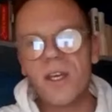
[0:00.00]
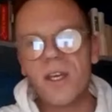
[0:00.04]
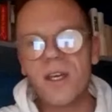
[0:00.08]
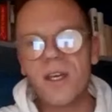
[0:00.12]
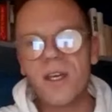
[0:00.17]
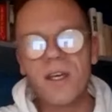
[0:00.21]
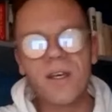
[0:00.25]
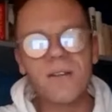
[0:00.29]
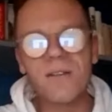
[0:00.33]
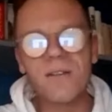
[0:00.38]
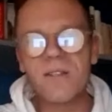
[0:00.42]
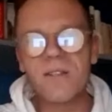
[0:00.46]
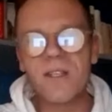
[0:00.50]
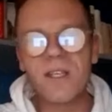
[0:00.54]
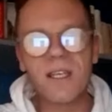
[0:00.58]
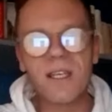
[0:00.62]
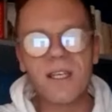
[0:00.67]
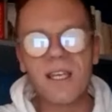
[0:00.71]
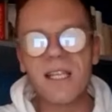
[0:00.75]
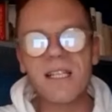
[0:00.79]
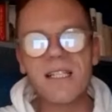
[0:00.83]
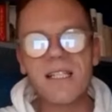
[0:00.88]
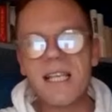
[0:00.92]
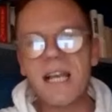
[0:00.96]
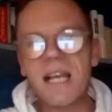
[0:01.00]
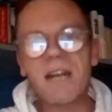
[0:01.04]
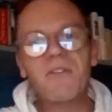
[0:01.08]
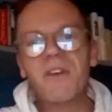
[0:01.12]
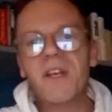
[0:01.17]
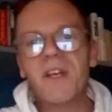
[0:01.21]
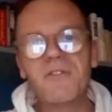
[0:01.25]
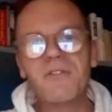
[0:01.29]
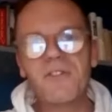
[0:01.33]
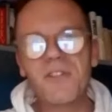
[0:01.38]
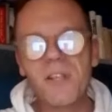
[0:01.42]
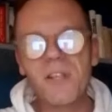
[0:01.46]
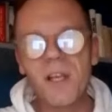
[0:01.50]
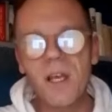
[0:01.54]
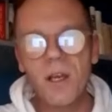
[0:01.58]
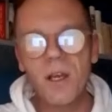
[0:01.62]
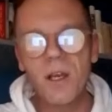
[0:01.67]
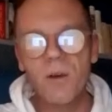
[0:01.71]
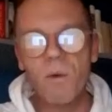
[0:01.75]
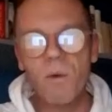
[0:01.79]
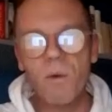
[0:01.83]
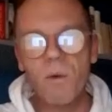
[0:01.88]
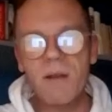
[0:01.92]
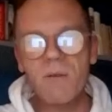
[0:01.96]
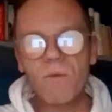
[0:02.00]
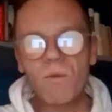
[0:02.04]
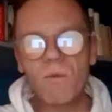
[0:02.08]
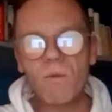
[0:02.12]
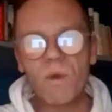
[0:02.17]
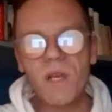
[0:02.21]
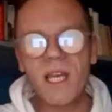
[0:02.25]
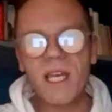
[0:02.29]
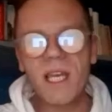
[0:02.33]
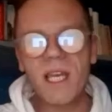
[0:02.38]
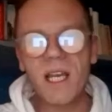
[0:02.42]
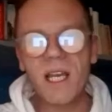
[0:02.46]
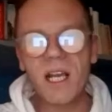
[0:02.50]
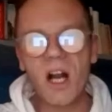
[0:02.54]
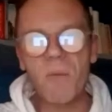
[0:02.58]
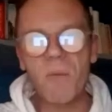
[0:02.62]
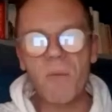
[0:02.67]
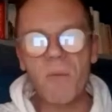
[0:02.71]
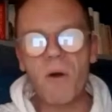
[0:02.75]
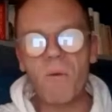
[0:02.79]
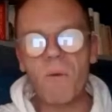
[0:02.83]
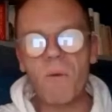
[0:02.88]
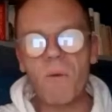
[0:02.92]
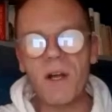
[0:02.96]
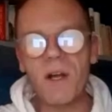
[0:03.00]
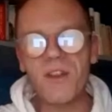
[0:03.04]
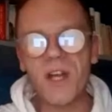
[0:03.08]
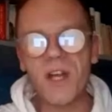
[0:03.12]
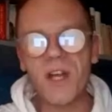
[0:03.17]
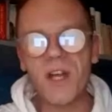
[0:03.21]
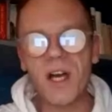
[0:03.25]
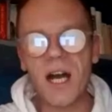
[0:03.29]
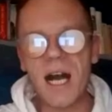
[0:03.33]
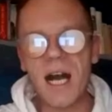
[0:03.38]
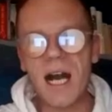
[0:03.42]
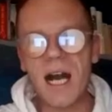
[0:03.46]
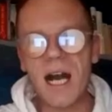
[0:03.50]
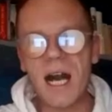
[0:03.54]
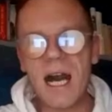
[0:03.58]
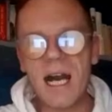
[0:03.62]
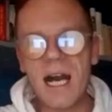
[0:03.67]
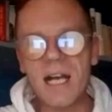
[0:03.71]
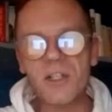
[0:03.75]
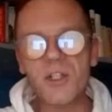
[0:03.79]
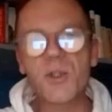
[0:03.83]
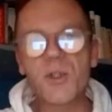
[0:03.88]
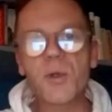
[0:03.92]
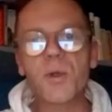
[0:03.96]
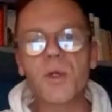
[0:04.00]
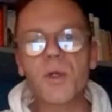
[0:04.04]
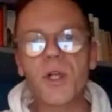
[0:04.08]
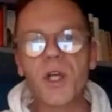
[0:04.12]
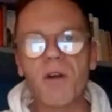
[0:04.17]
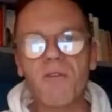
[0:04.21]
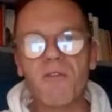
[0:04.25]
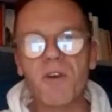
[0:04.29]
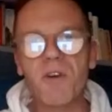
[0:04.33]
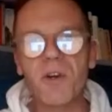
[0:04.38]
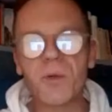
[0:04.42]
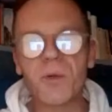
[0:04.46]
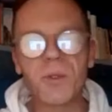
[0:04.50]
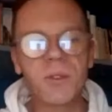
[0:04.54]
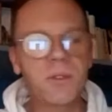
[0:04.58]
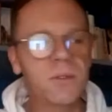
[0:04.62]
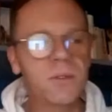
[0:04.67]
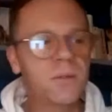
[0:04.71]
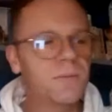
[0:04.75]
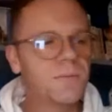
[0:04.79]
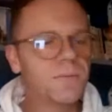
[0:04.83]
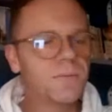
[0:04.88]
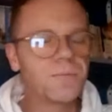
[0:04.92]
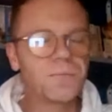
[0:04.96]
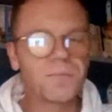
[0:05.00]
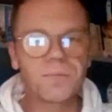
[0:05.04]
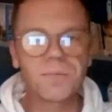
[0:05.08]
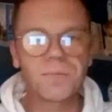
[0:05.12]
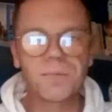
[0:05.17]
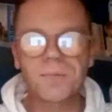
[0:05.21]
to conservatives when we can come up with a story of our own.